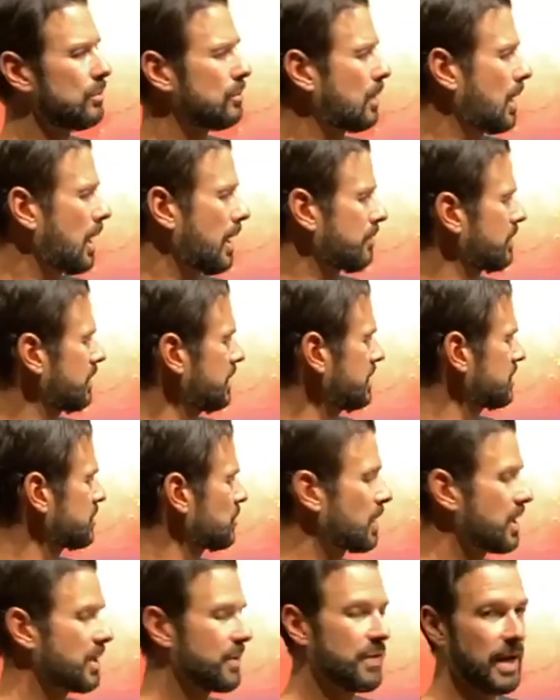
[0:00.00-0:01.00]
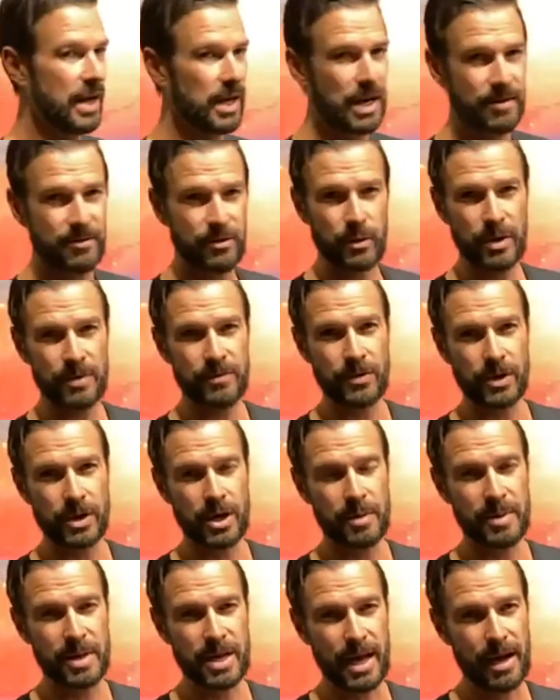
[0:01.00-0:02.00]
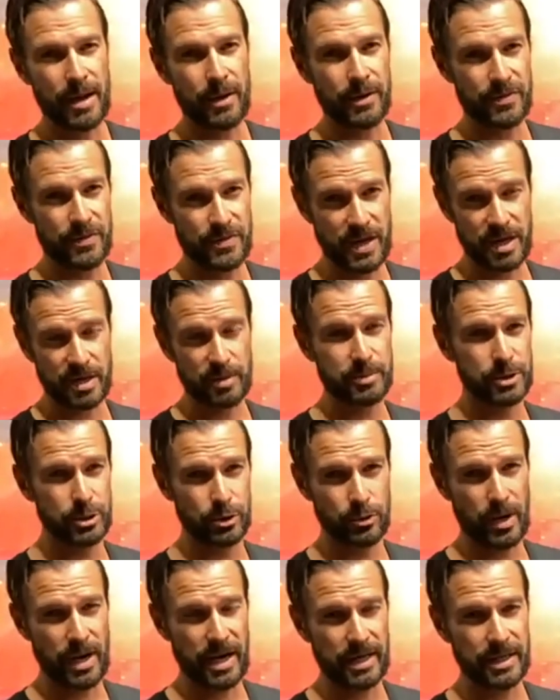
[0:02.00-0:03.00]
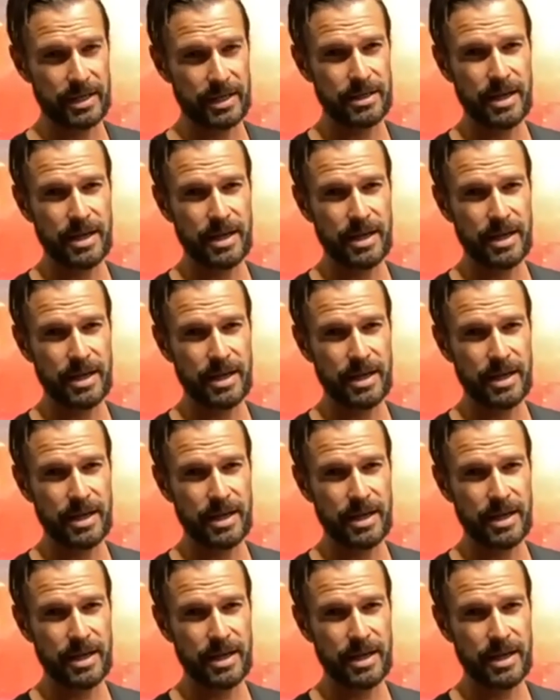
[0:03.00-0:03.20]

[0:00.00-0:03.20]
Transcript: I really just want to thank everyone for coming out, and thank BlueRain.